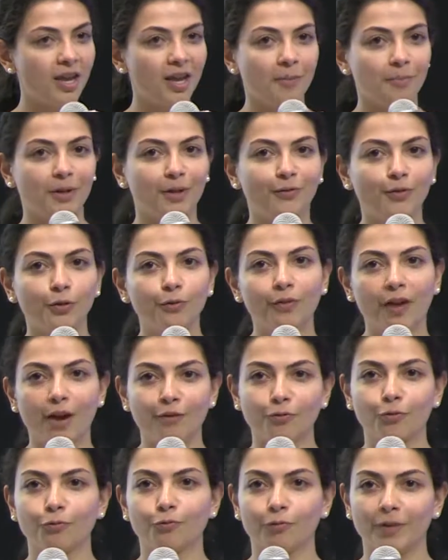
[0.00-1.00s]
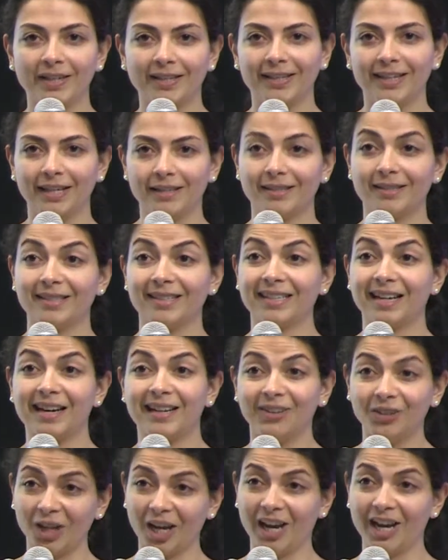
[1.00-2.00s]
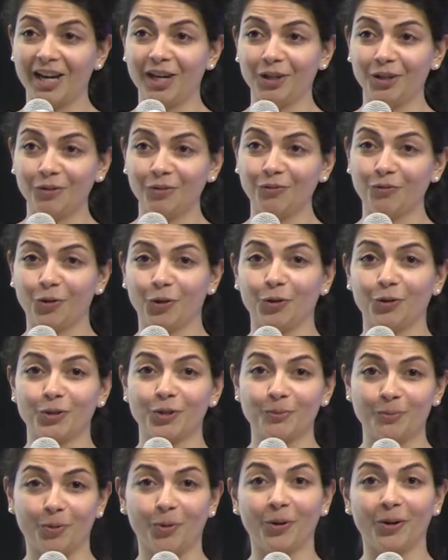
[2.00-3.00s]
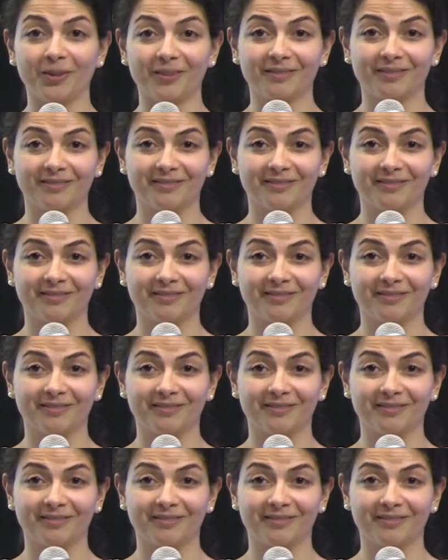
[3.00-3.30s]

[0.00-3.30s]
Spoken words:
But if you've ever written a style guide for your support,